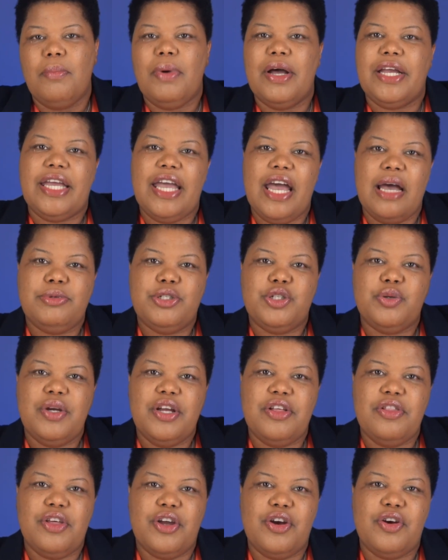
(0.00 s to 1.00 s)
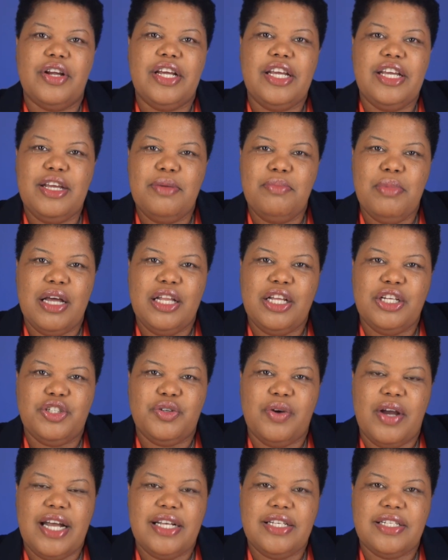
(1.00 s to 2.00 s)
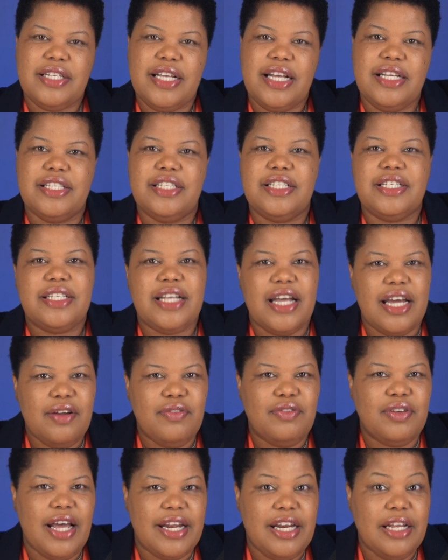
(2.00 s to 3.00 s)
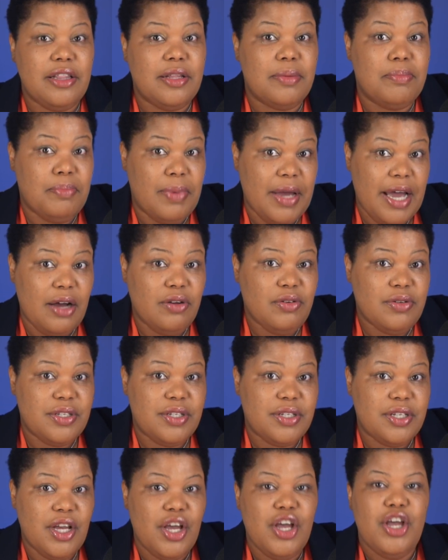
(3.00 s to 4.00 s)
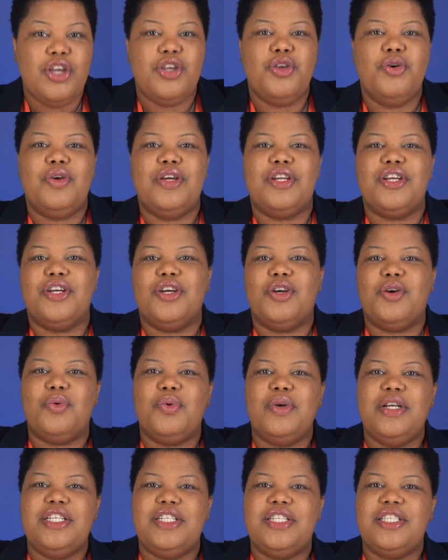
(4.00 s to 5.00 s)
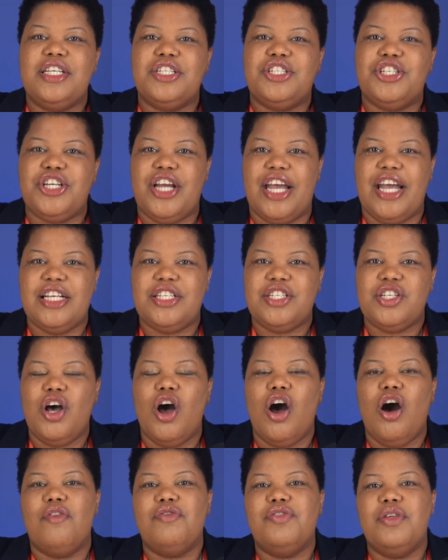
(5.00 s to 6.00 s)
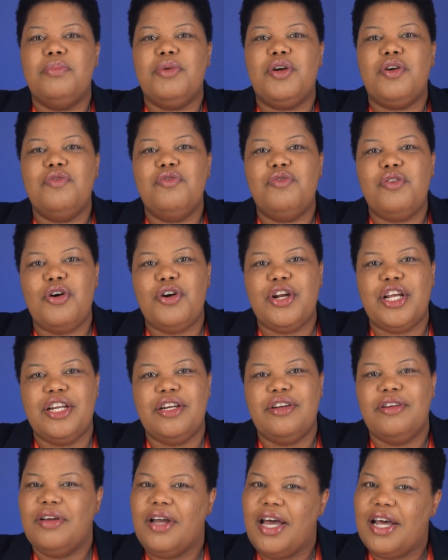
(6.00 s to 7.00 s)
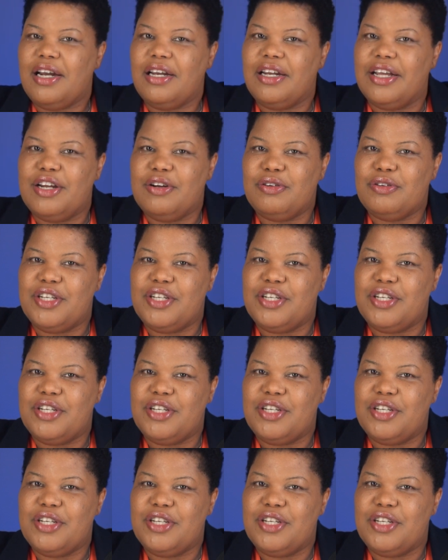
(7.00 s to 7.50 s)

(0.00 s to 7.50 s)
By capturing their email address instead of letting them bounce, you can increase the chance of them converting at a later